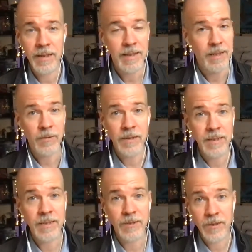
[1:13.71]
They don't need
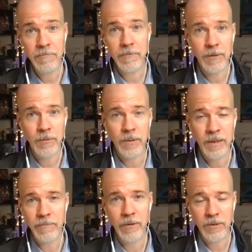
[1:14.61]
to chip you
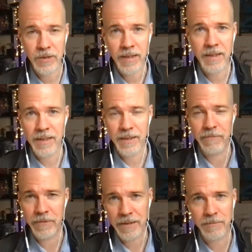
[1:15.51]
if you're checking into
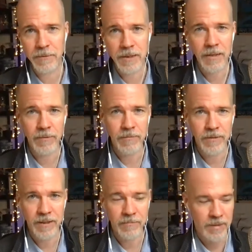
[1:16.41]
Facebook every
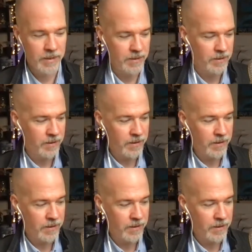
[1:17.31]
5 minutes